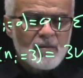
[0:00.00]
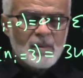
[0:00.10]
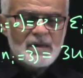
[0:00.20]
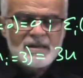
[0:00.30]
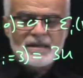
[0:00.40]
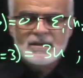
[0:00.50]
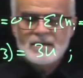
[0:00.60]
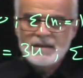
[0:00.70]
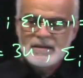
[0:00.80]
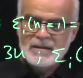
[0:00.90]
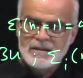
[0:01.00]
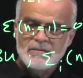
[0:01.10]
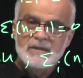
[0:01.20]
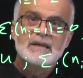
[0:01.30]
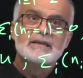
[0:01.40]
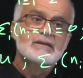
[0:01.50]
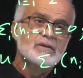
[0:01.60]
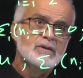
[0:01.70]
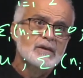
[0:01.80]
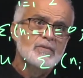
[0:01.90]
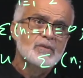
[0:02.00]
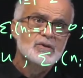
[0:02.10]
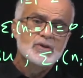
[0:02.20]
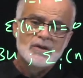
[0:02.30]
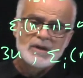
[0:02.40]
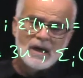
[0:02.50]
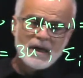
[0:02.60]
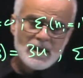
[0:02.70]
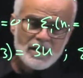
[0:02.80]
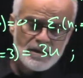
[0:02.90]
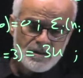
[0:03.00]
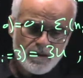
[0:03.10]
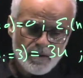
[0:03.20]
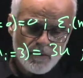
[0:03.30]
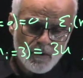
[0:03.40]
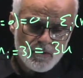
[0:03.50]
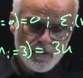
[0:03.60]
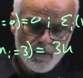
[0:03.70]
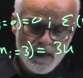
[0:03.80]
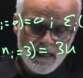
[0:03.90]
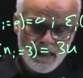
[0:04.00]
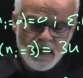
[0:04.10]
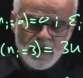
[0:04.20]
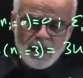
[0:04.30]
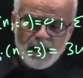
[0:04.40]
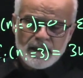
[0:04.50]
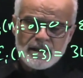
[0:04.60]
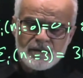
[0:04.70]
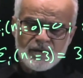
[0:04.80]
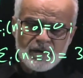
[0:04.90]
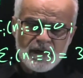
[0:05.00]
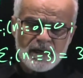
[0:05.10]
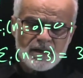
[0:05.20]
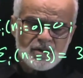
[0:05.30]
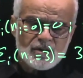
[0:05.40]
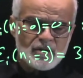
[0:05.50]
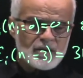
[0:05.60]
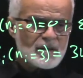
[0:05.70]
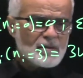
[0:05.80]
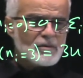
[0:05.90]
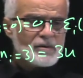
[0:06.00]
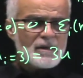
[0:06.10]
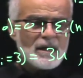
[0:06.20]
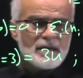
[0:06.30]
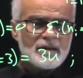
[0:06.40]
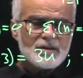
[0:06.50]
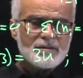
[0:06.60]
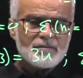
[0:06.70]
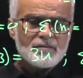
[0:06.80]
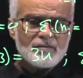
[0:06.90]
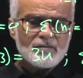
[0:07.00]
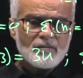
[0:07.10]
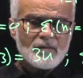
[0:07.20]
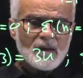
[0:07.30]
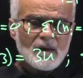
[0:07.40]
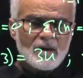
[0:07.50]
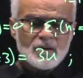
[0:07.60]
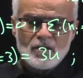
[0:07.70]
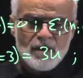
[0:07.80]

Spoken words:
But since the system is at 0 temperature, this term goes away and the free energy is just equal to the energy. So